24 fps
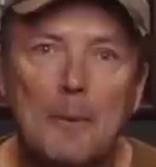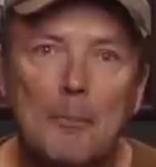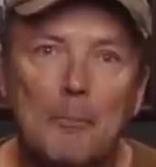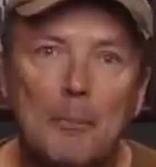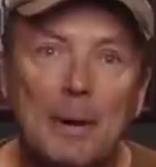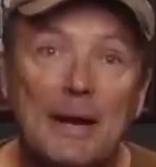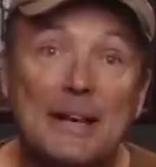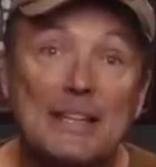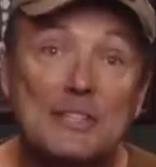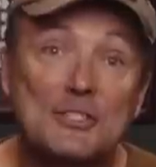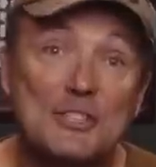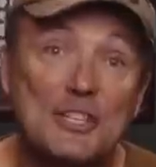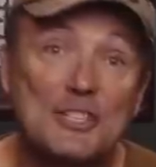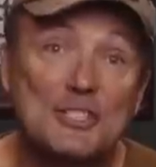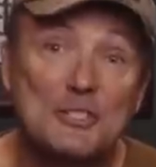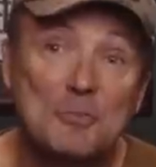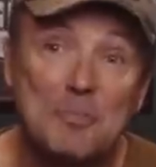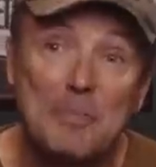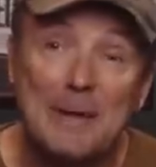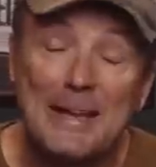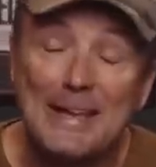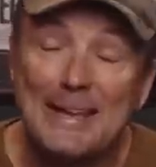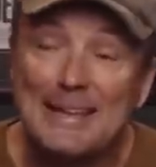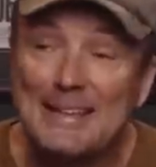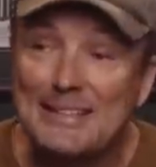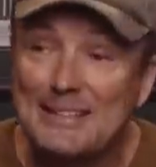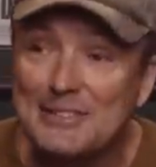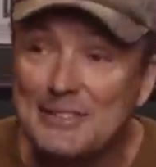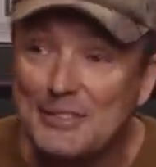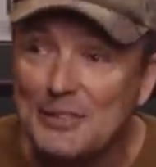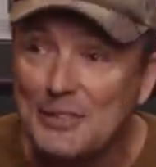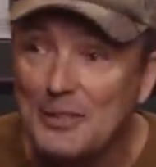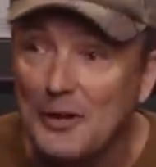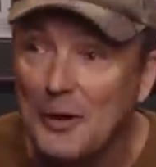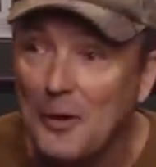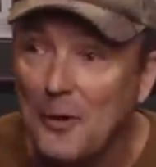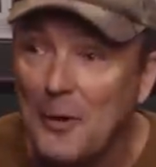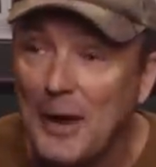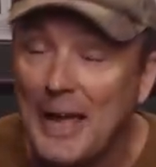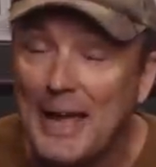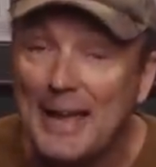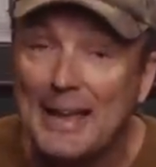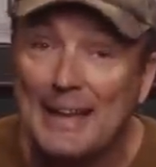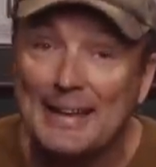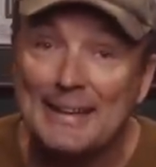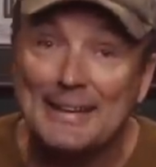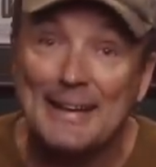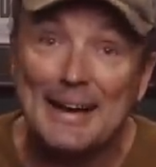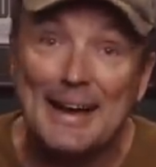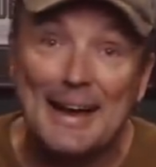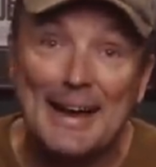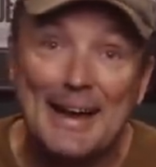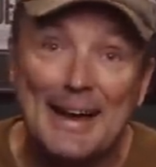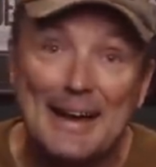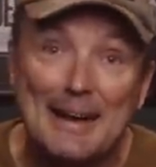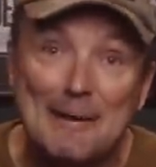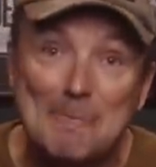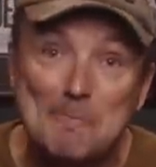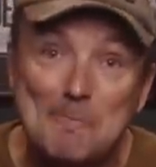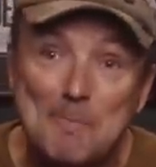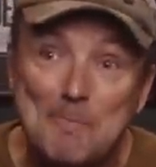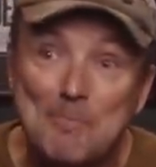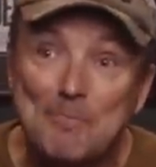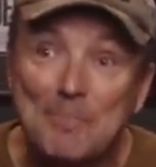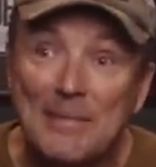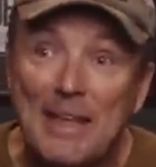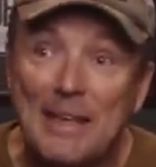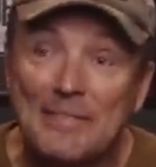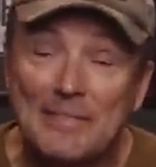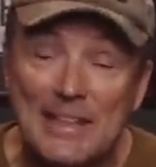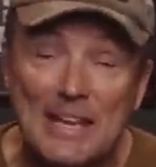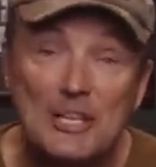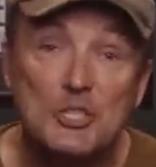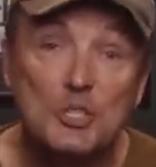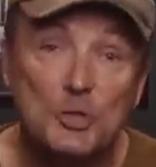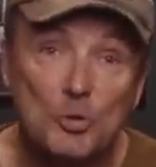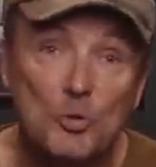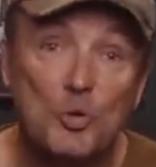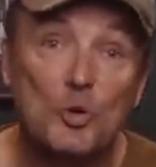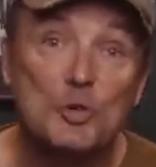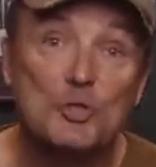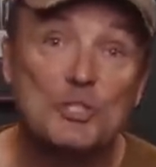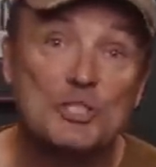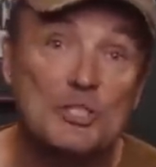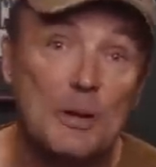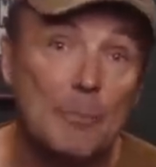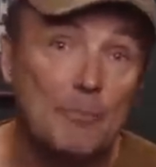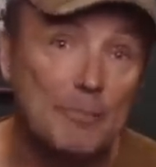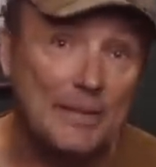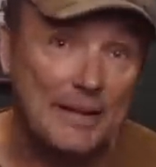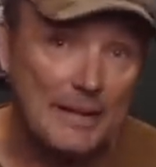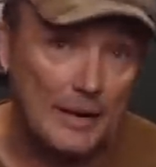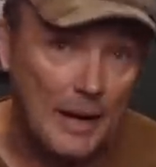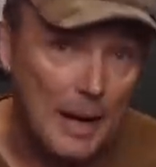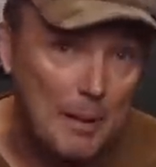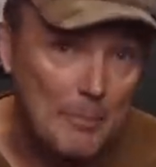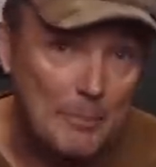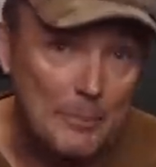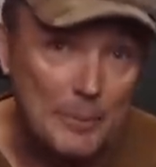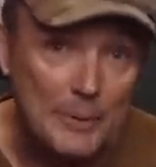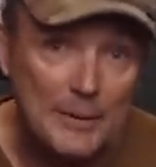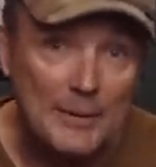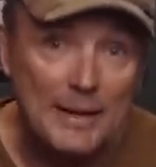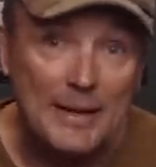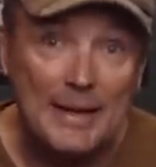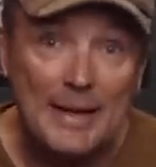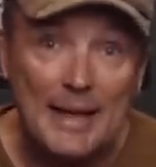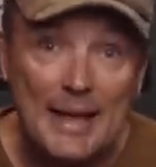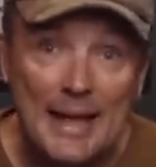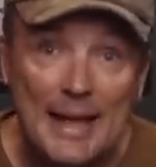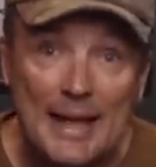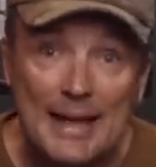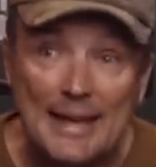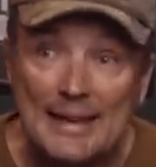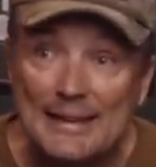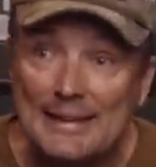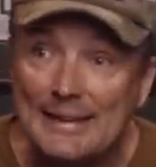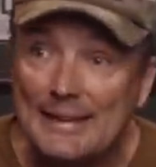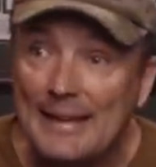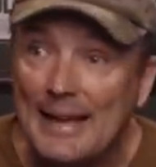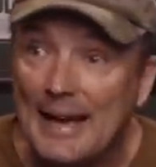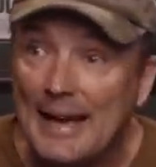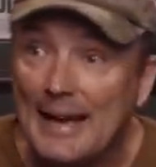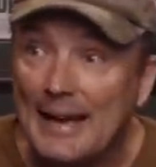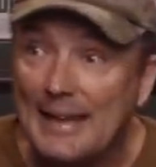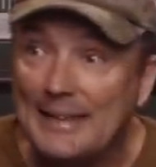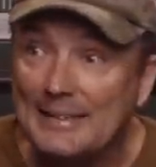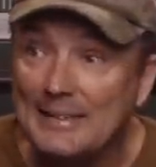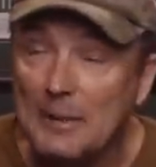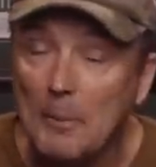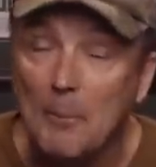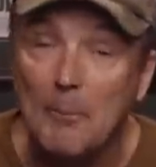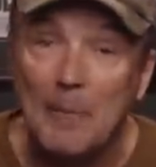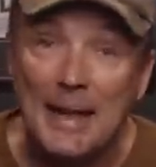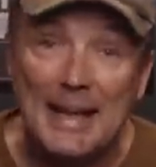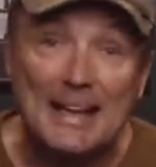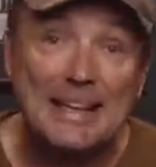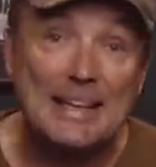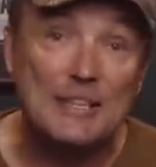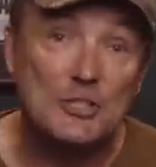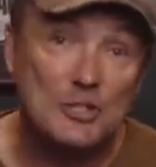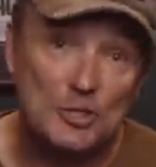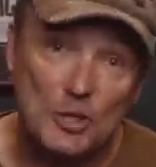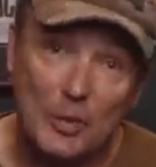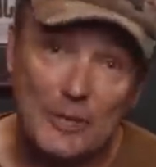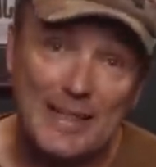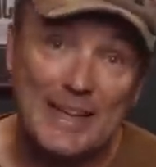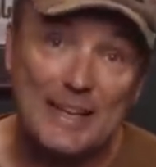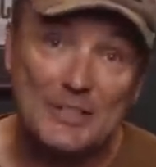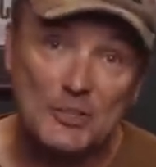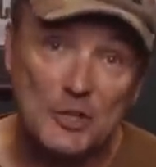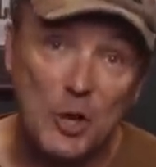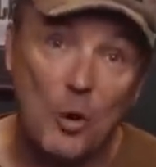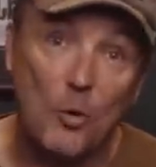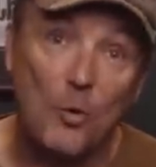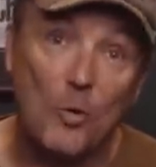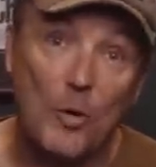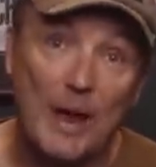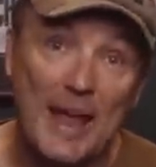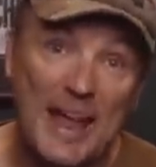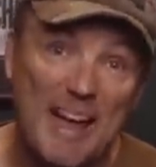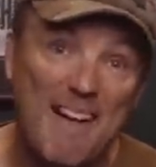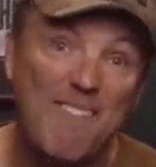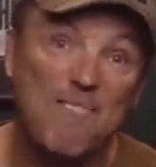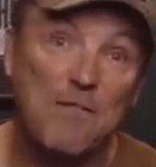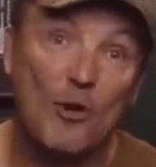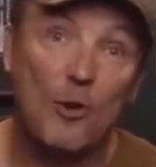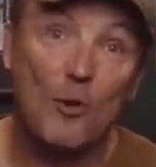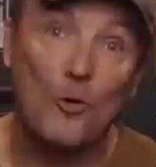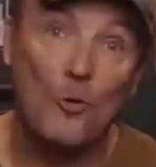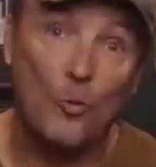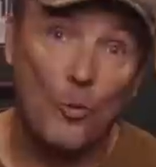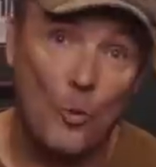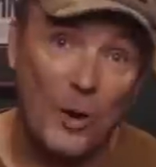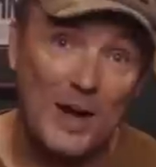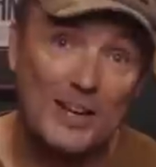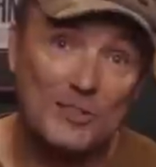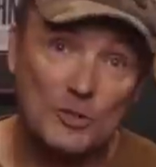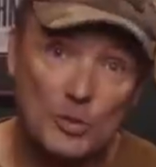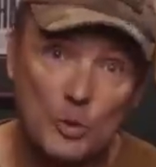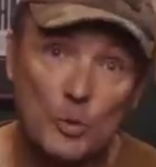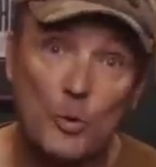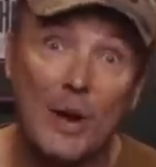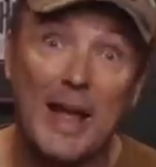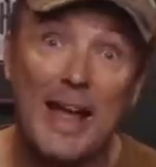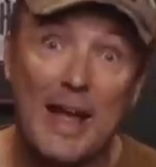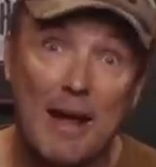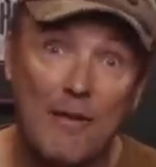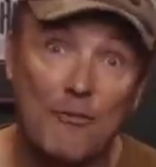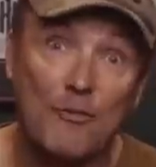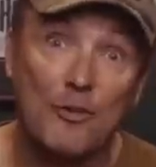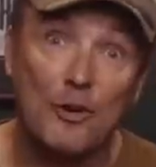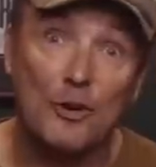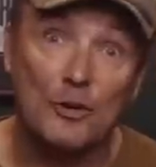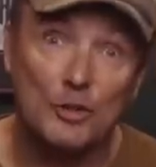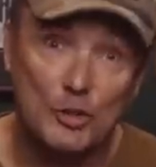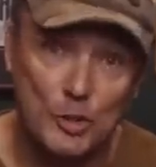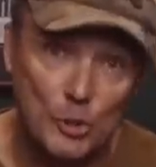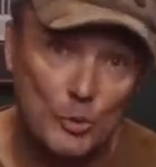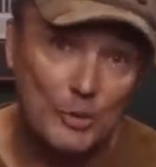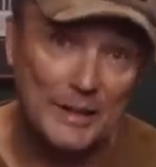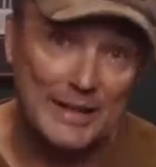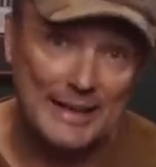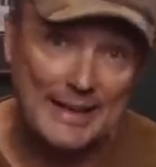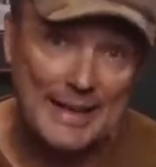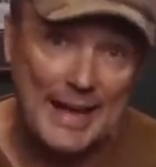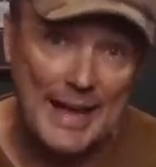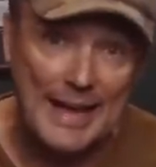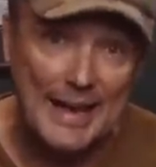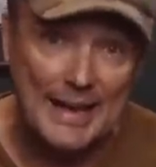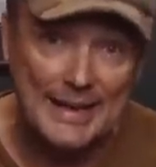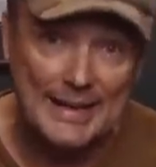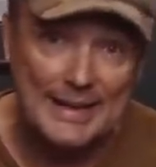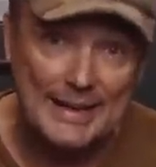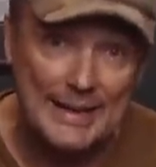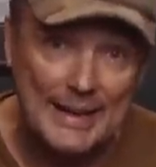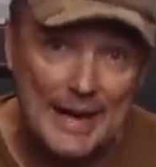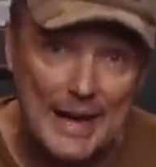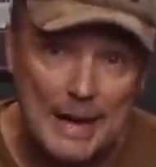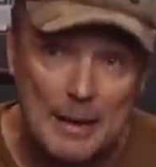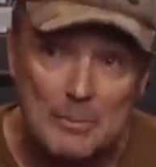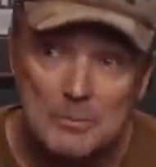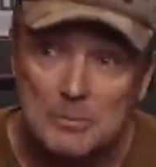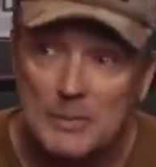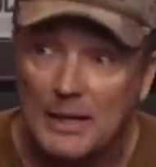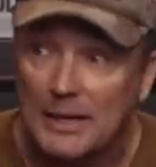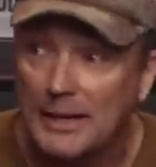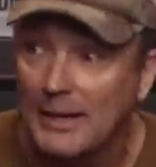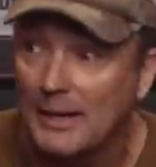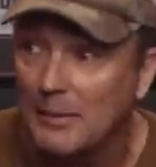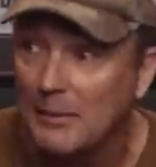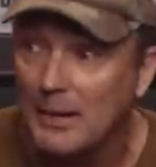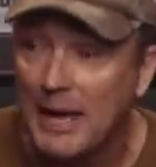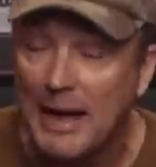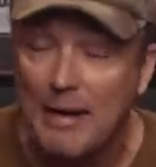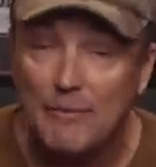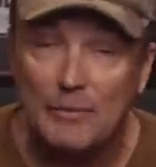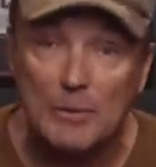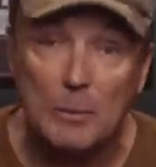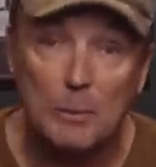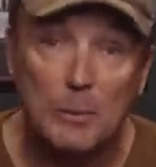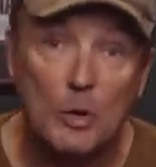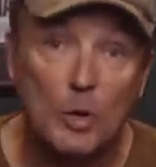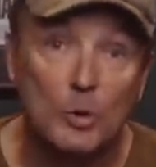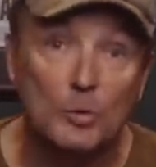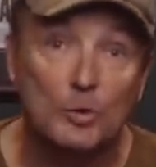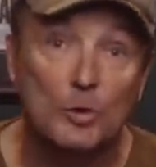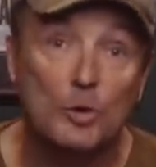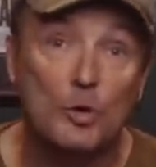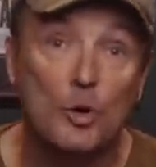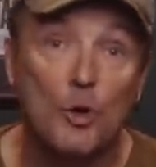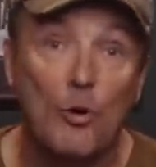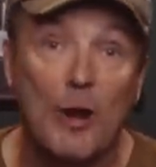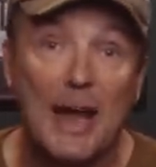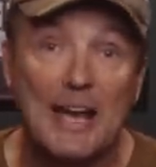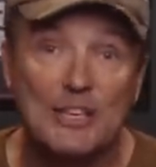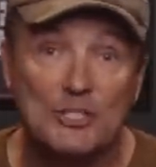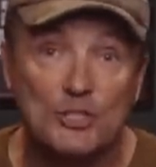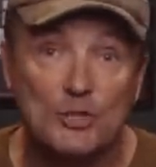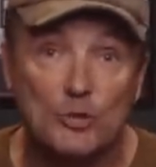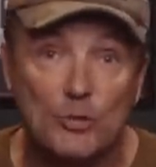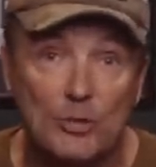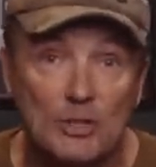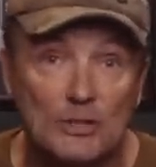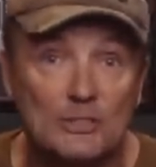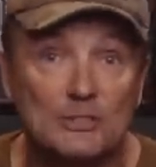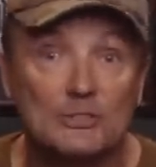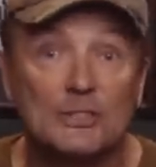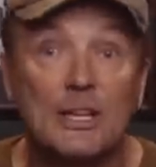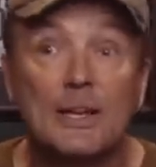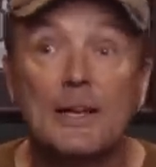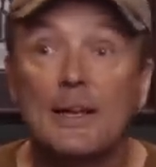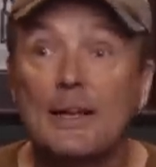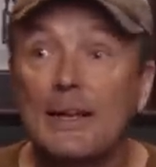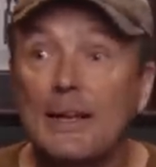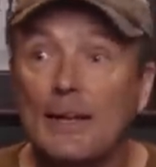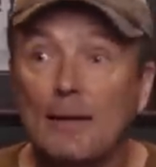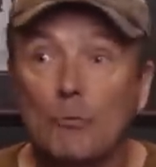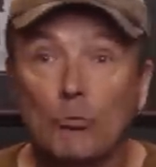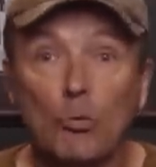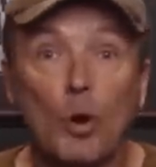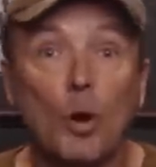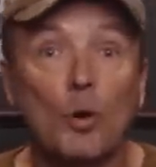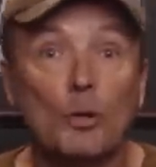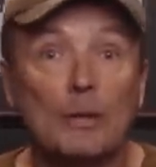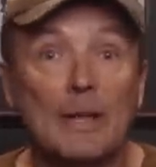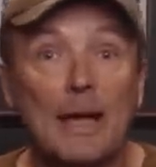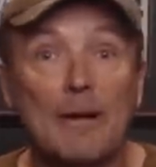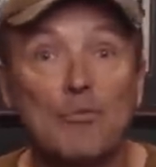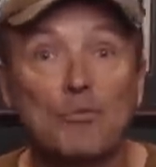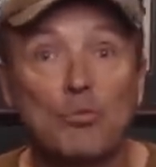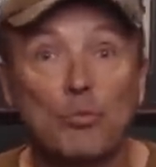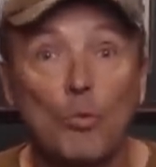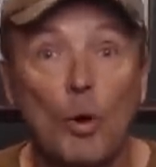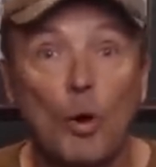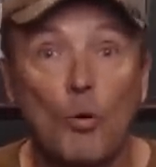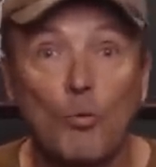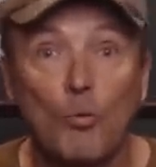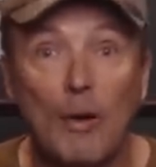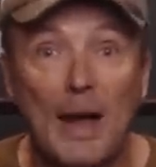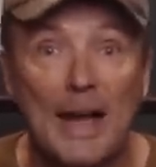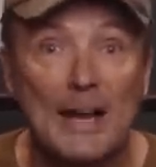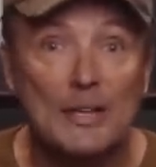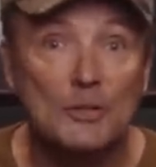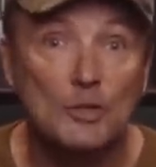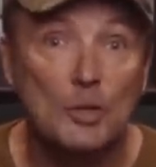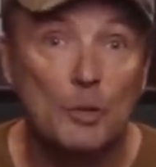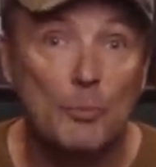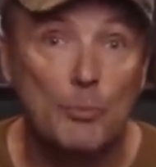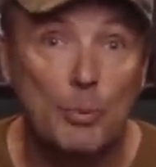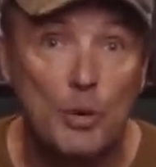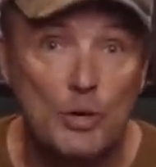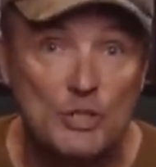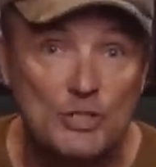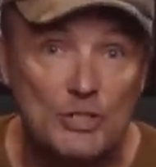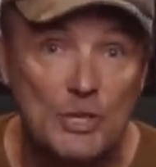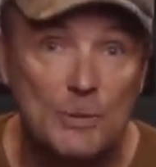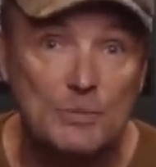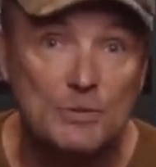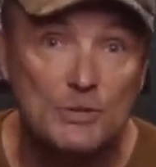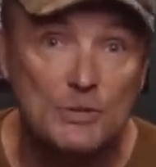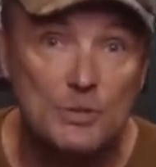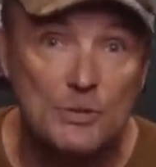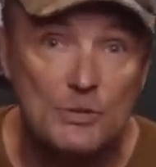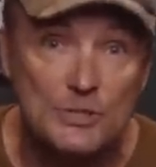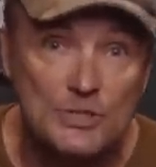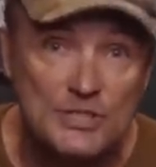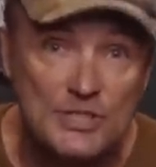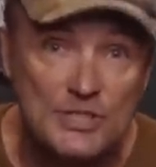but it just means, you know, hey, um, they screwed something up. And uh, to make it so they don't ever want to ever do it again, I'm gonna have them go do grass drills. Roll left, roll right, do push-ups, do